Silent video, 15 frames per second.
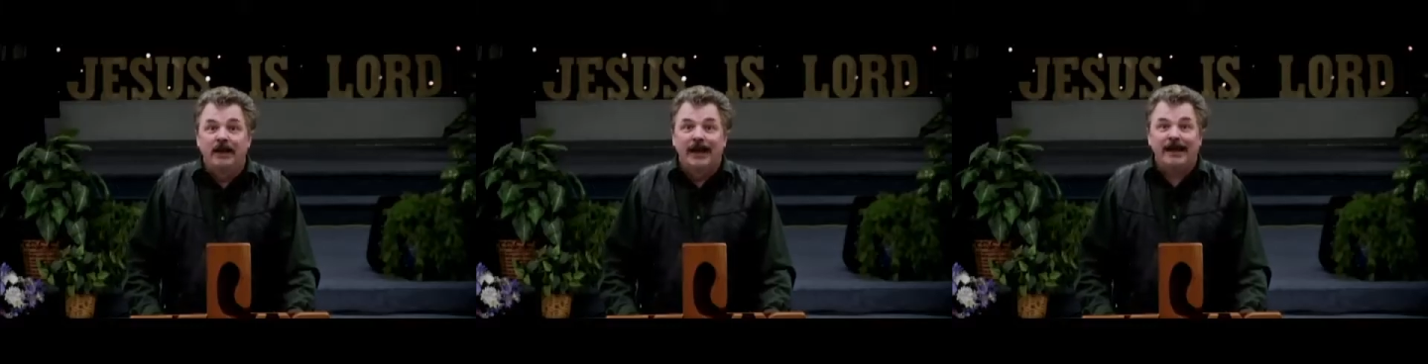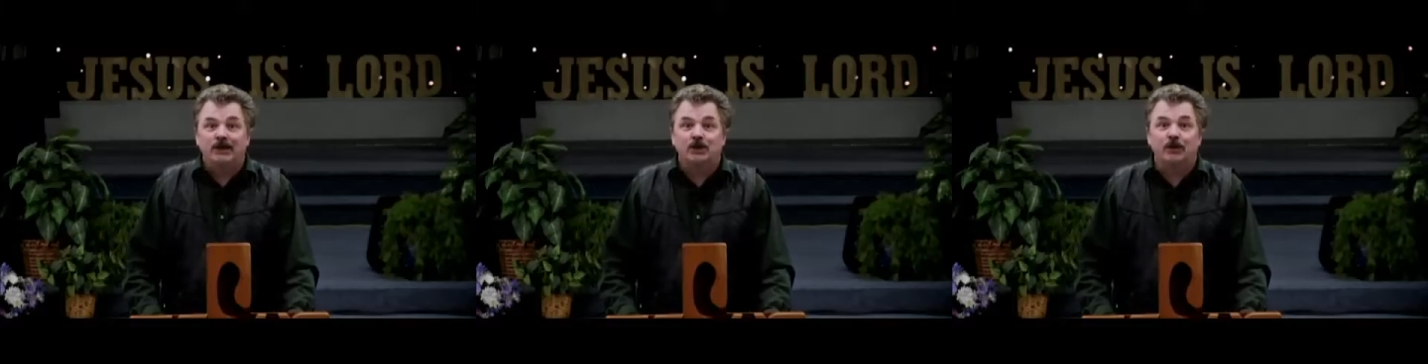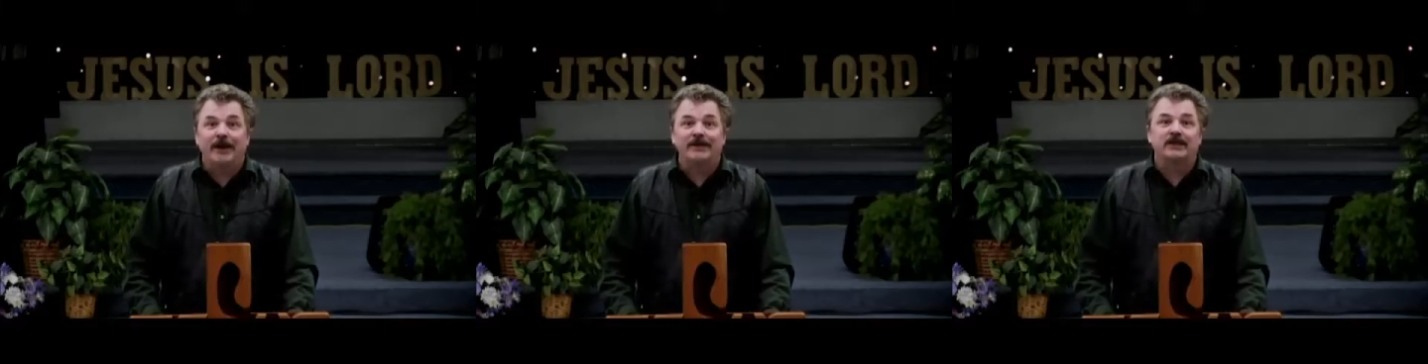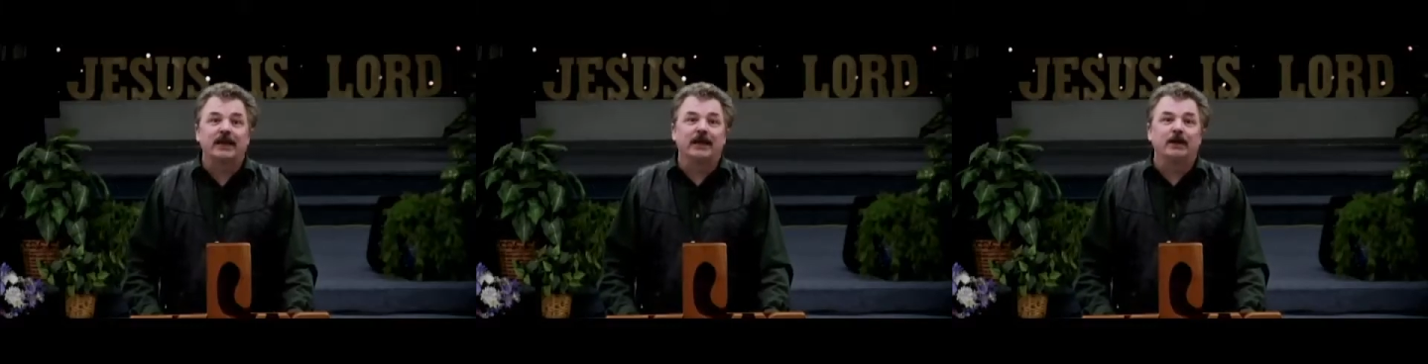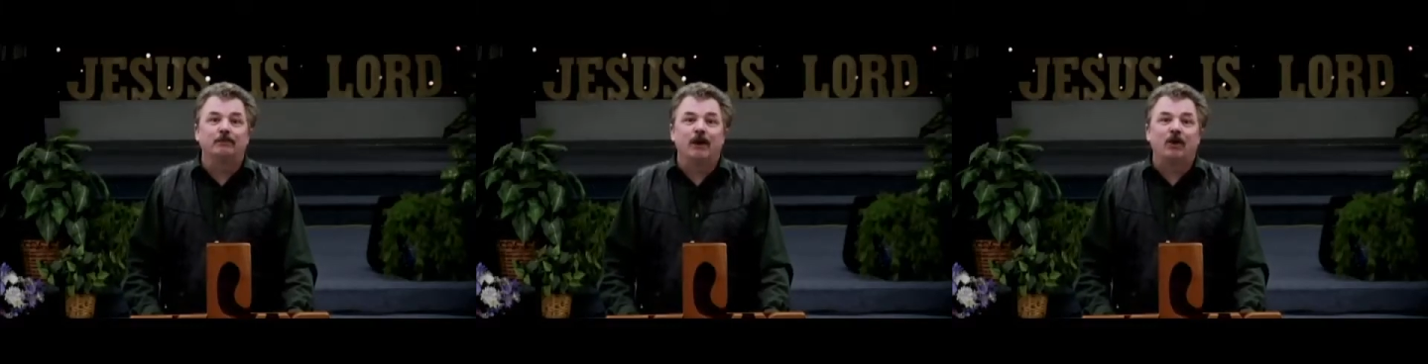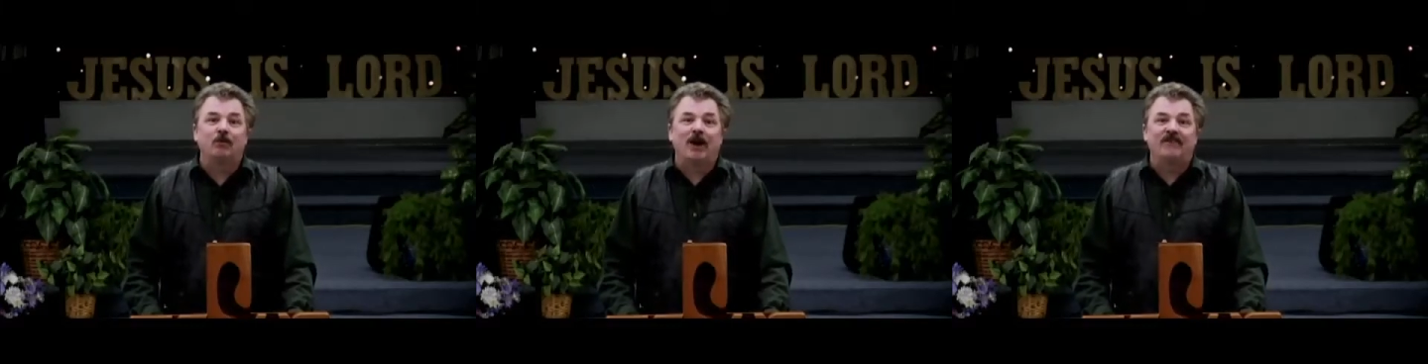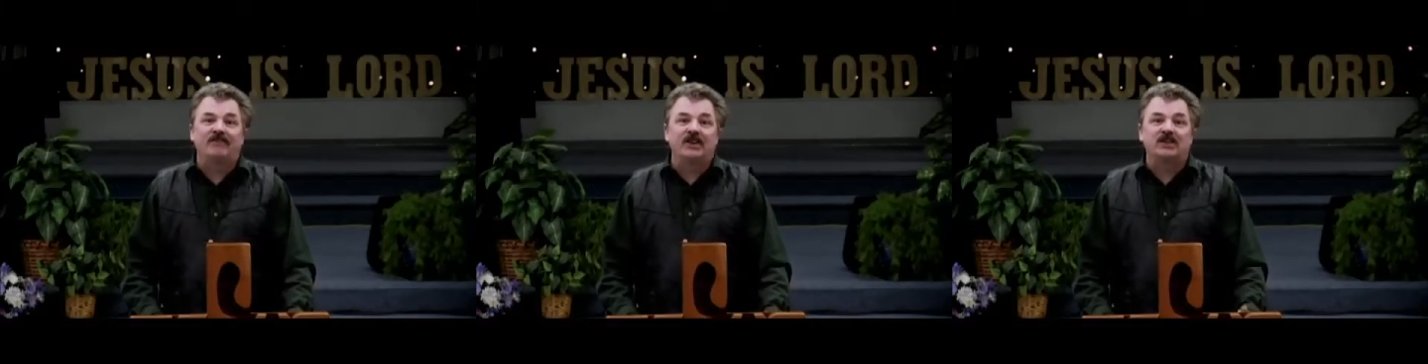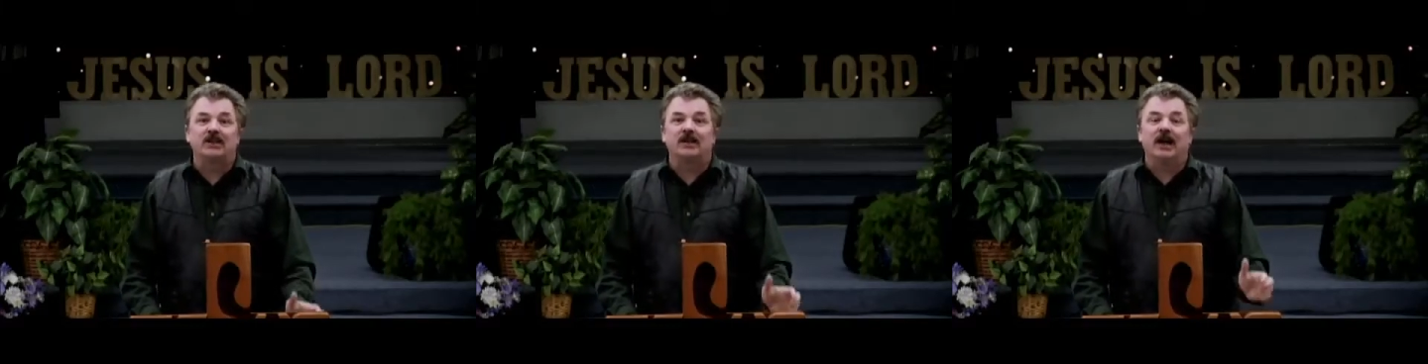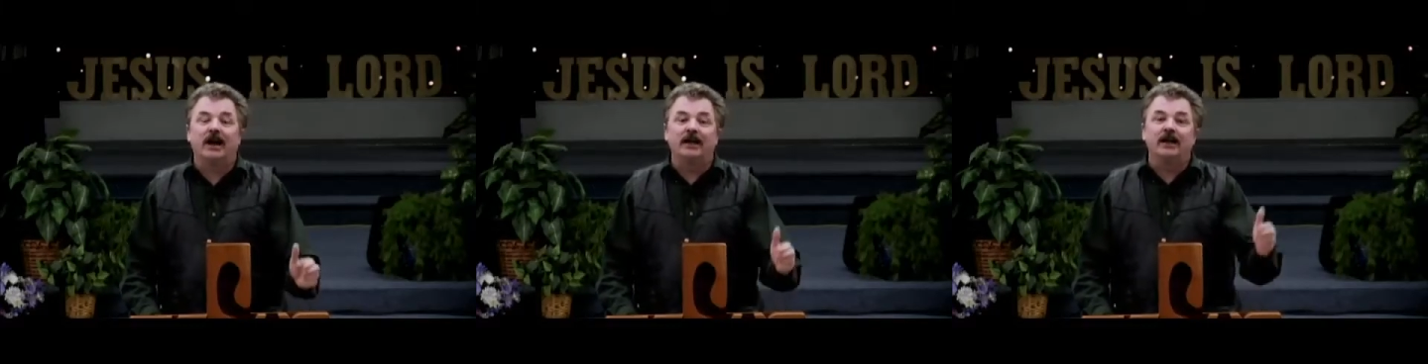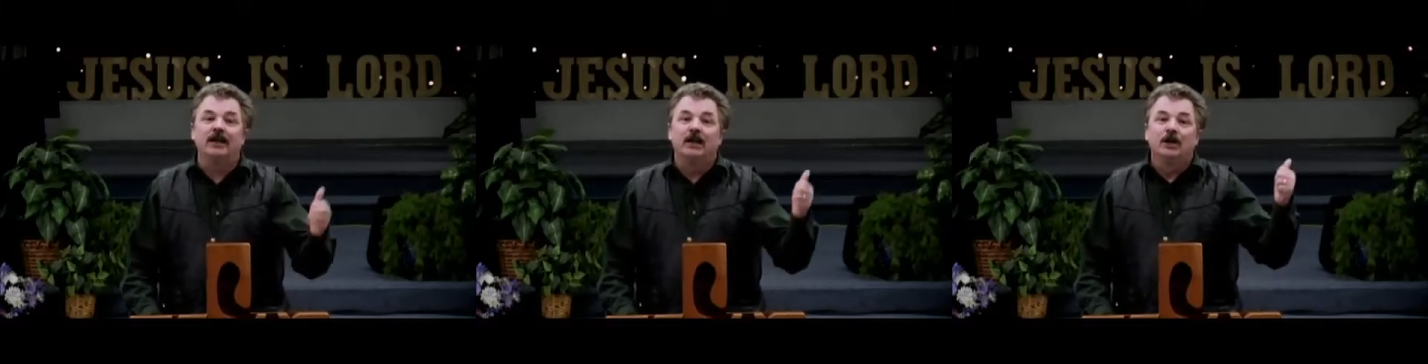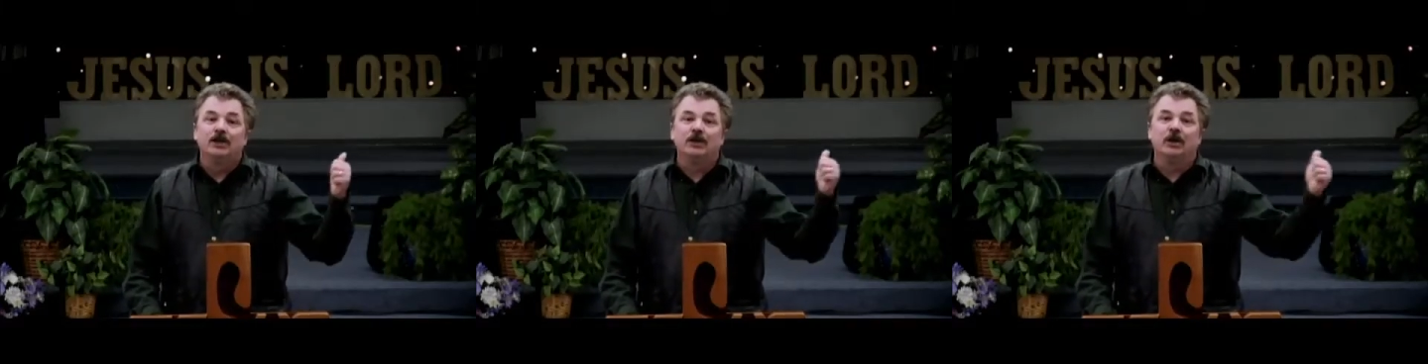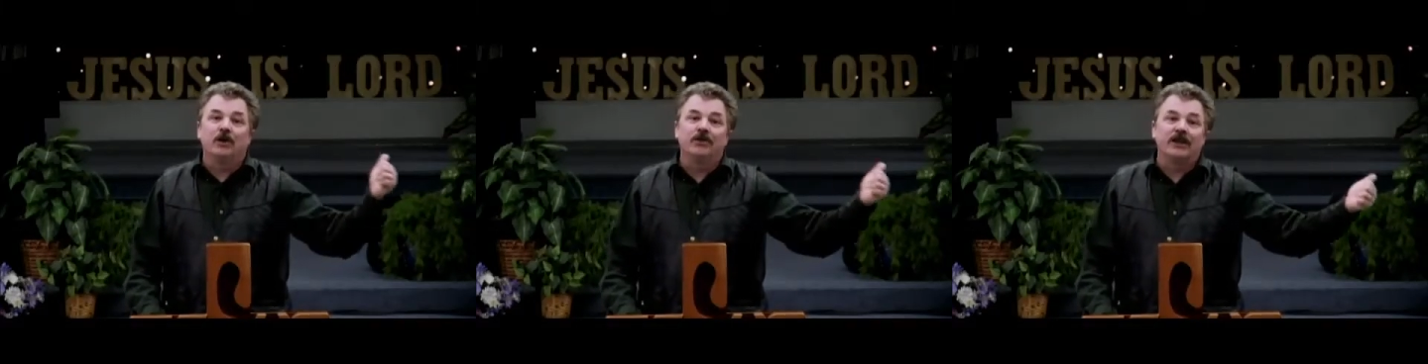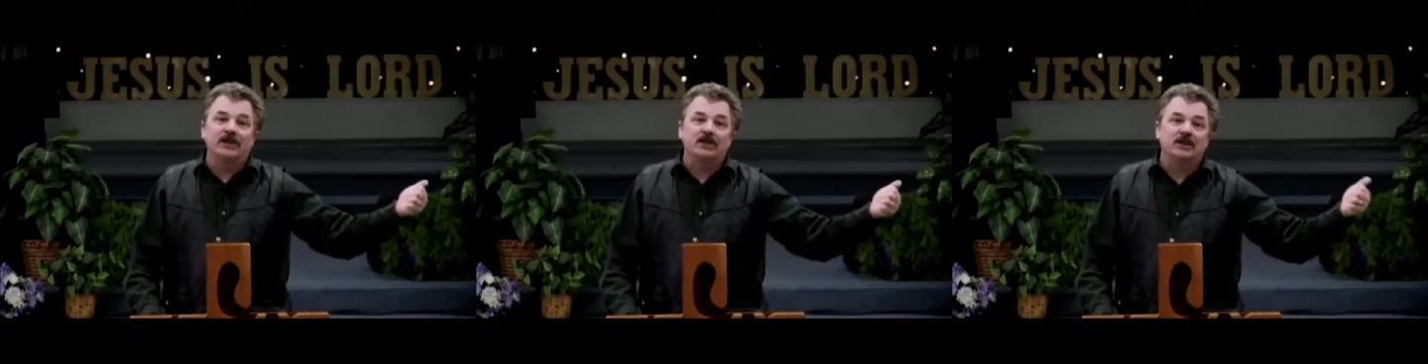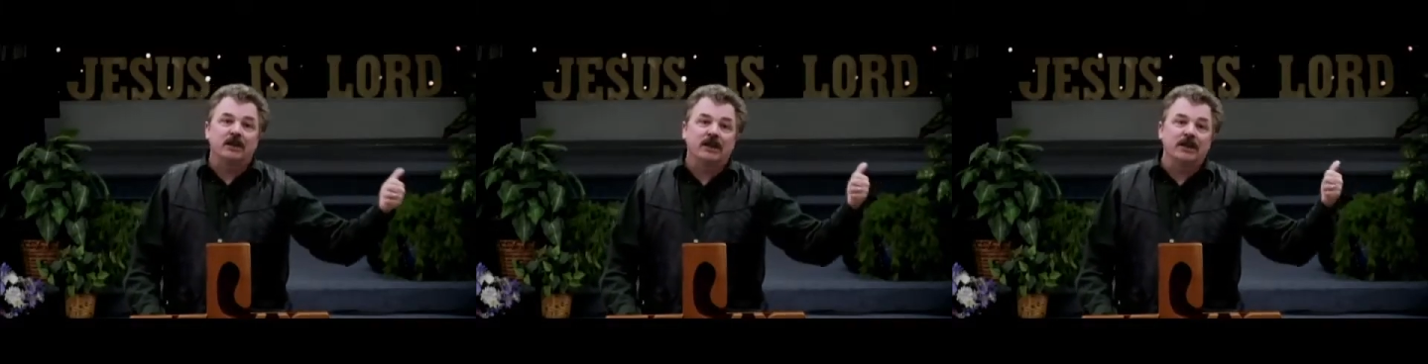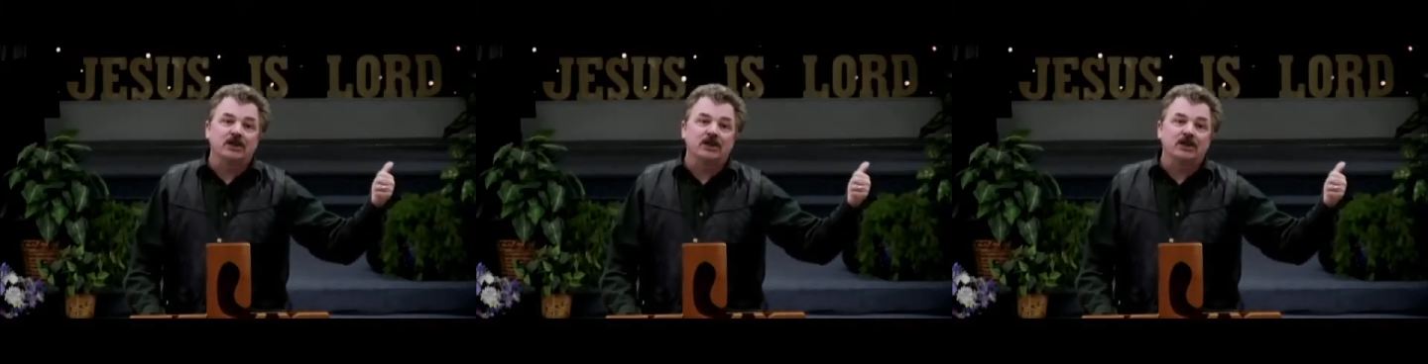And so I said to my wife, I said, honey, this